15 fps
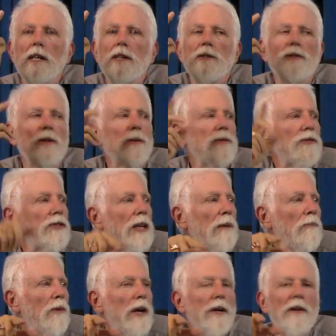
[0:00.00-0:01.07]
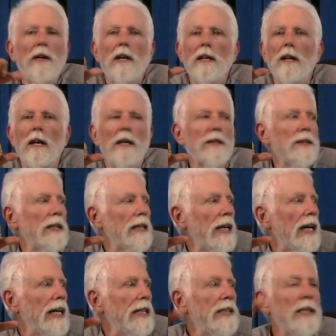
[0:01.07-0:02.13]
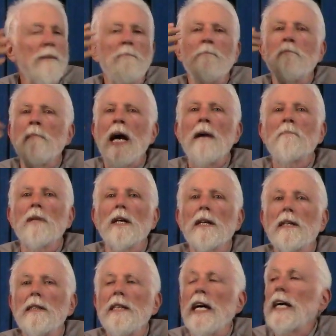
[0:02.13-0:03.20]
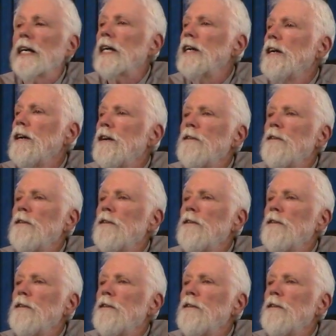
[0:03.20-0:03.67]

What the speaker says: So somewhere along the line, the Mamluk deck